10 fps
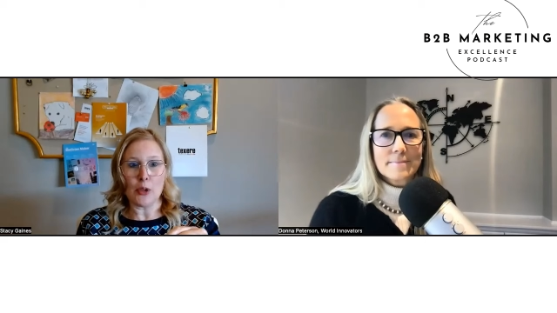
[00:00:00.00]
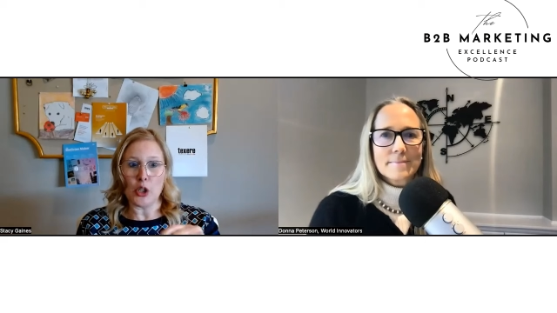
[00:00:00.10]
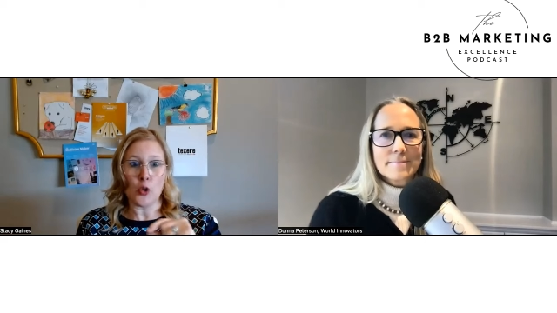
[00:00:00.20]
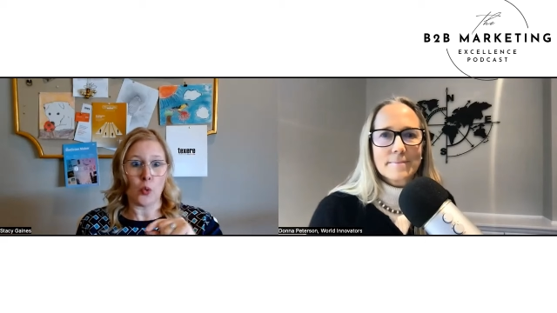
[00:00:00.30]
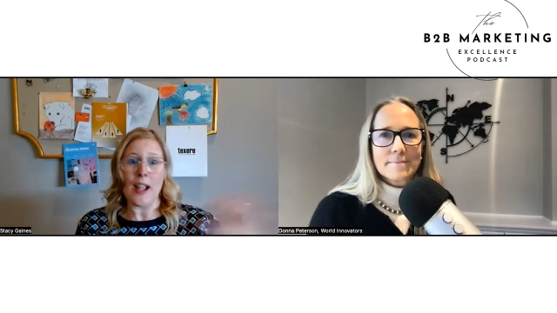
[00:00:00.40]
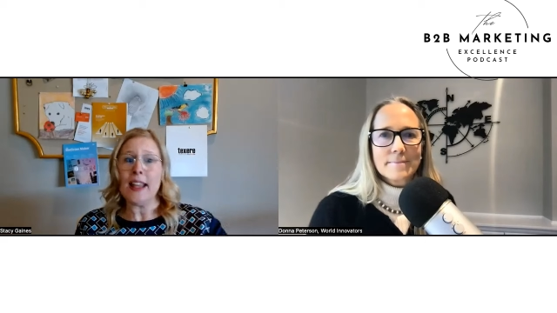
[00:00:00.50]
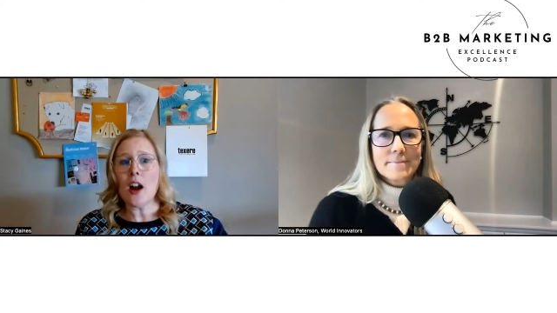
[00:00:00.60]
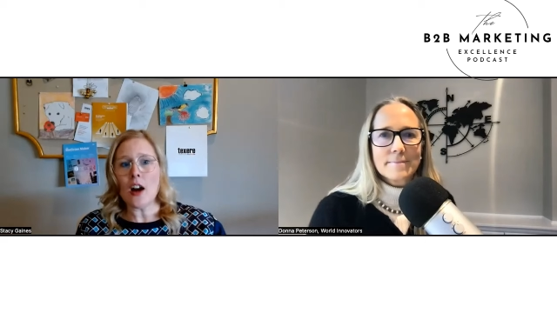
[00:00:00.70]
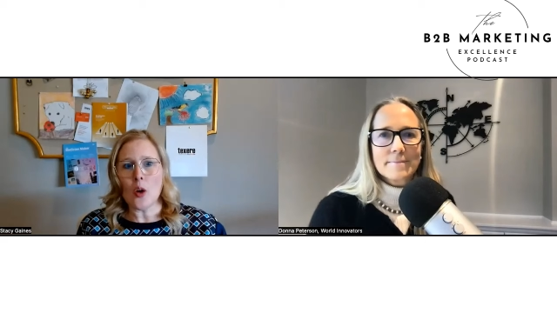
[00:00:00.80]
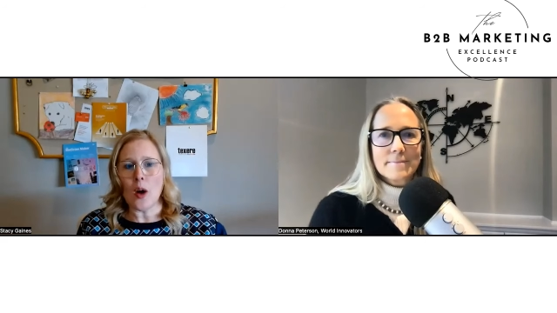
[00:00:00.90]
Speaker 1: but a great
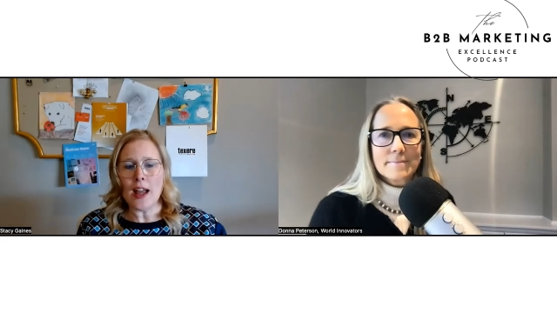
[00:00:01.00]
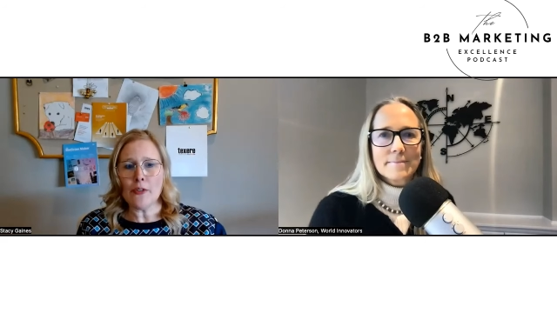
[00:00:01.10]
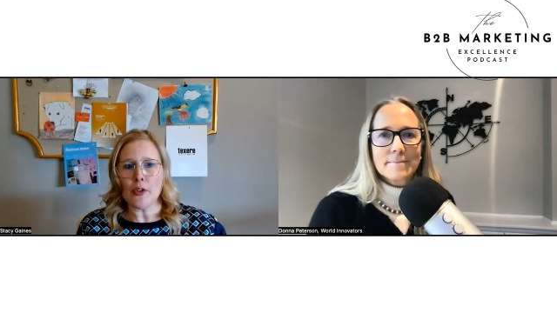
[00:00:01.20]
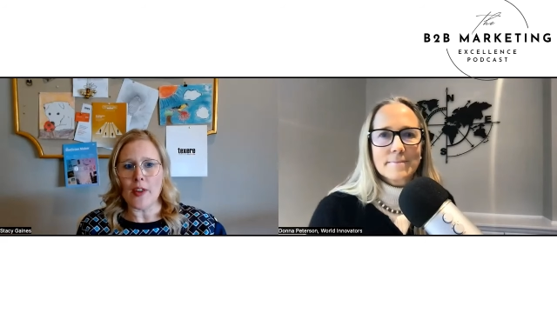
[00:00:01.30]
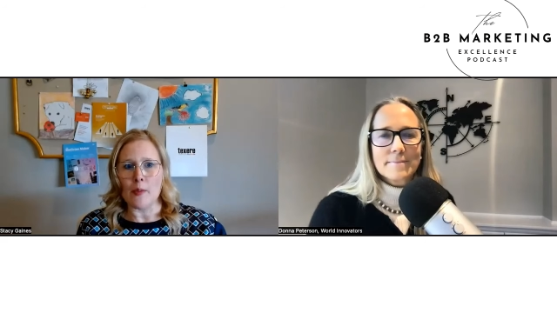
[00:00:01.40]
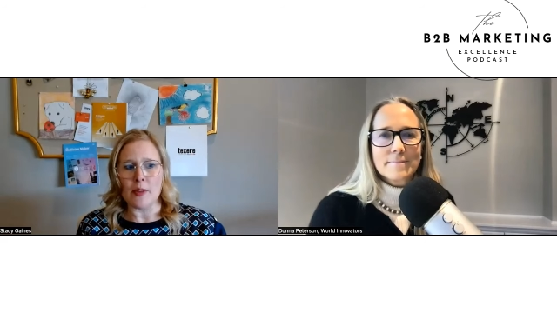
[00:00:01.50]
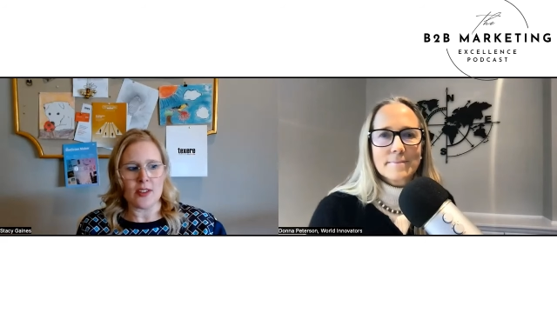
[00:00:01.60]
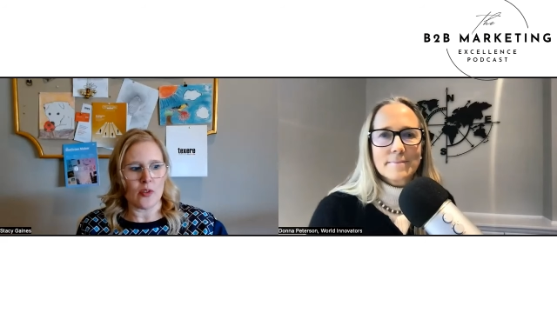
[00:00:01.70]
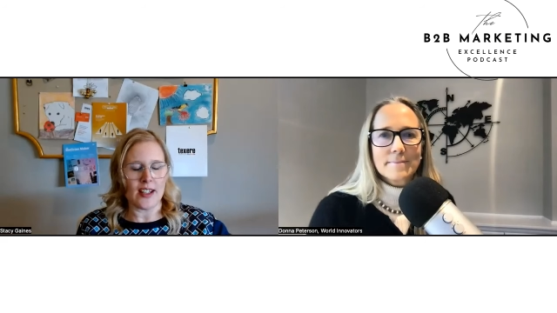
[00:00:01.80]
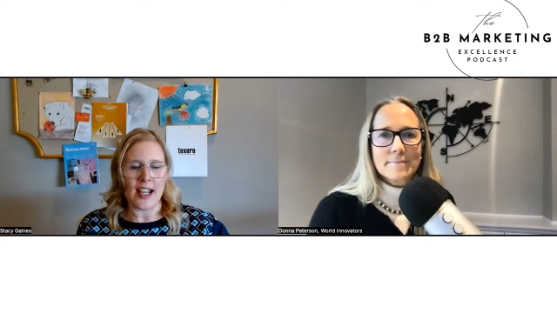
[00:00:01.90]
ROI for them. And
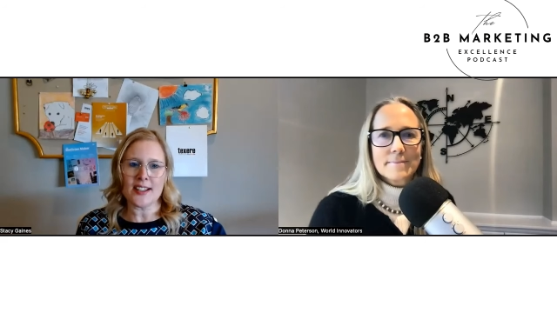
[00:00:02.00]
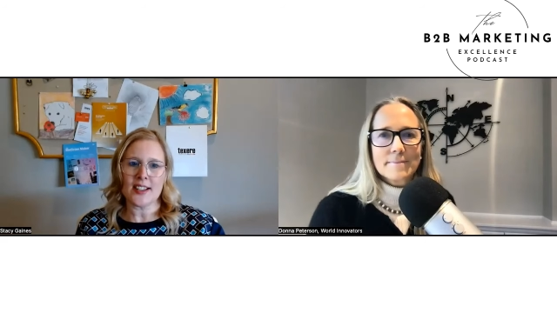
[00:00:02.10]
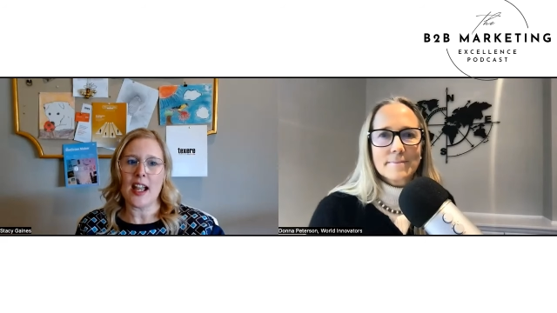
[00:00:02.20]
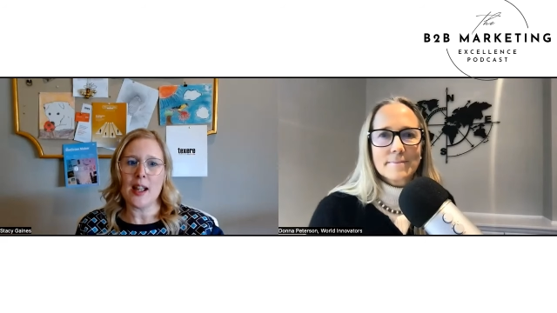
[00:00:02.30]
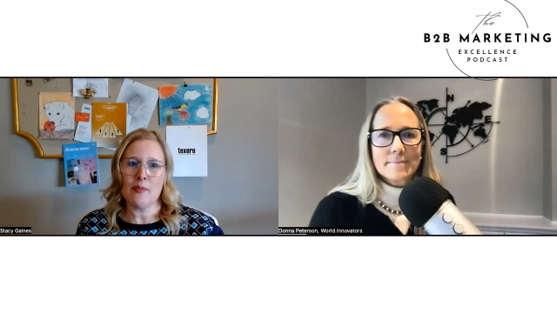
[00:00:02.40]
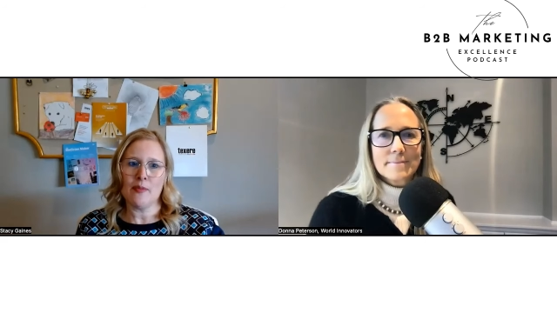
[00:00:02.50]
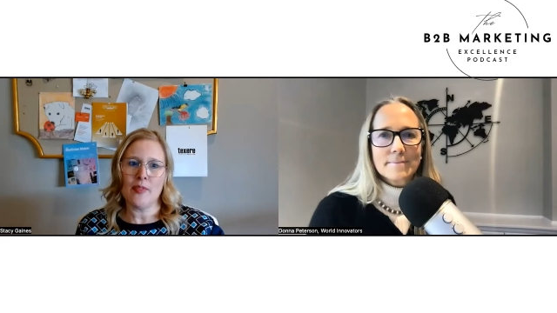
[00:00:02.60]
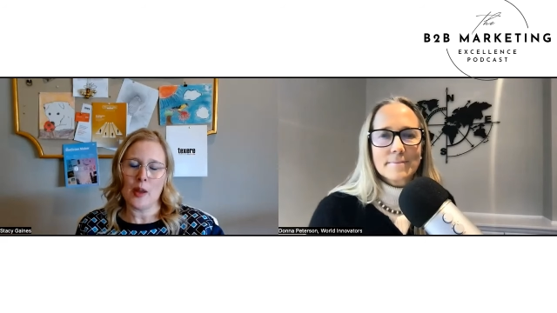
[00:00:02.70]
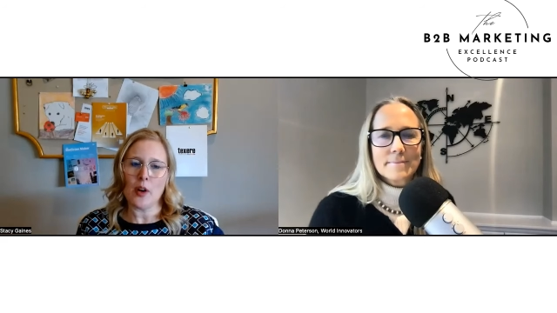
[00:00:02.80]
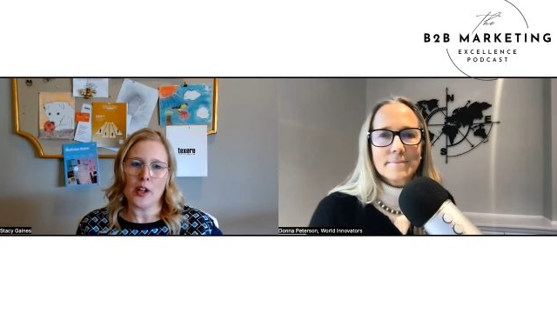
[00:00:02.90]
so the next time
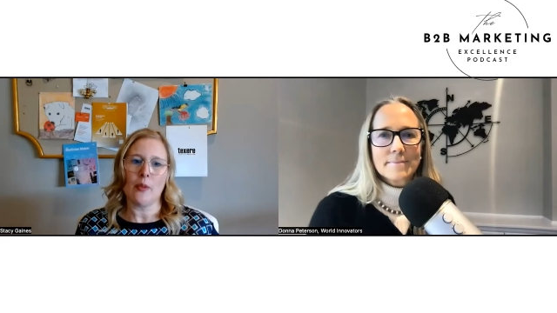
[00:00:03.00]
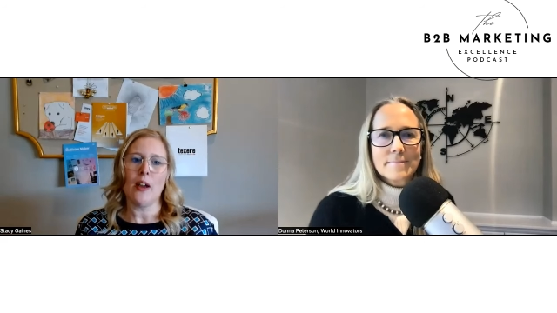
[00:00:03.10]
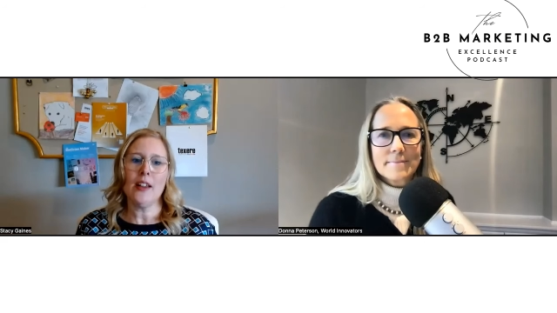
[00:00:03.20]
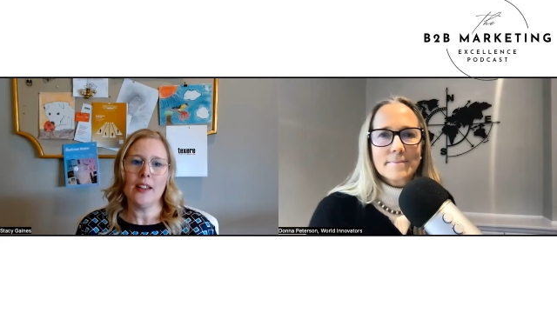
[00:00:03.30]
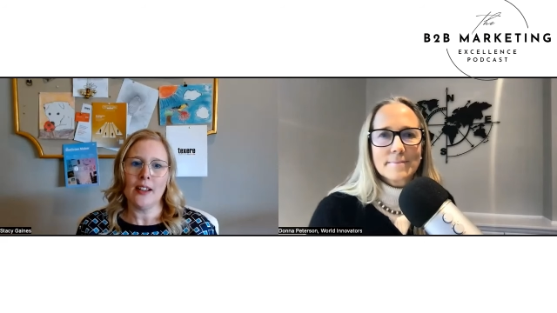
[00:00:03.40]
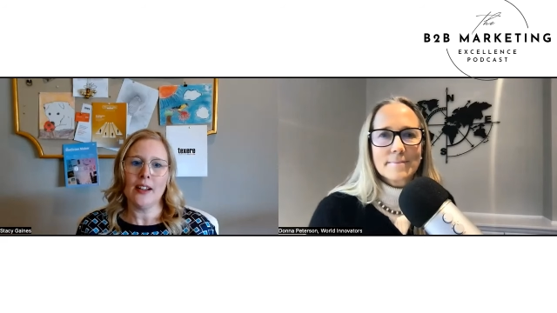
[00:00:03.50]
they want to run,